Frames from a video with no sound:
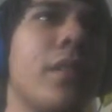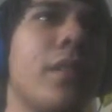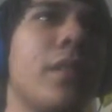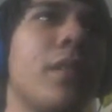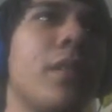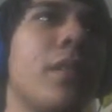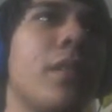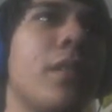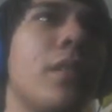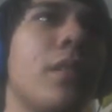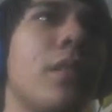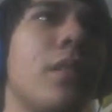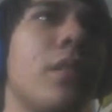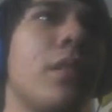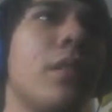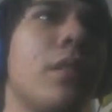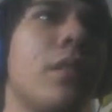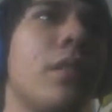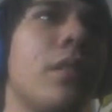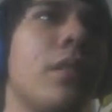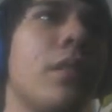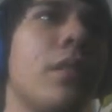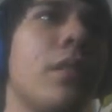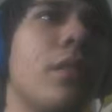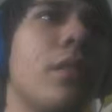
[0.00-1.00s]

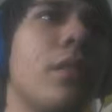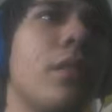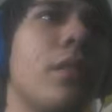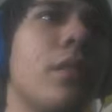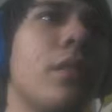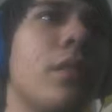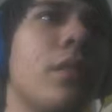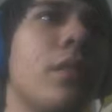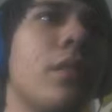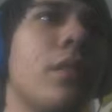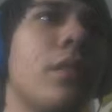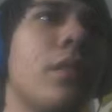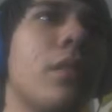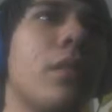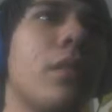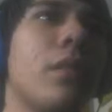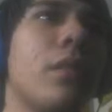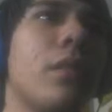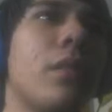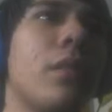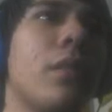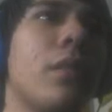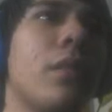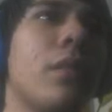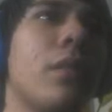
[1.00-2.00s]

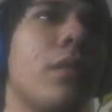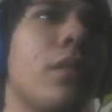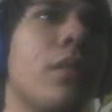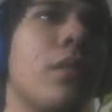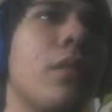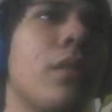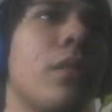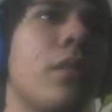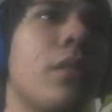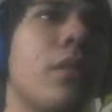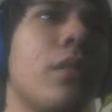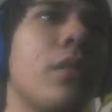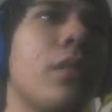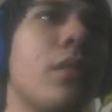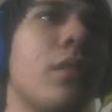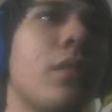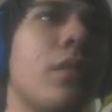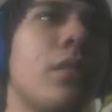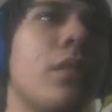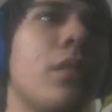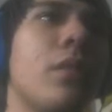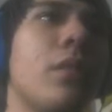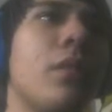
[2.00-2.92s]
Nobody speaks.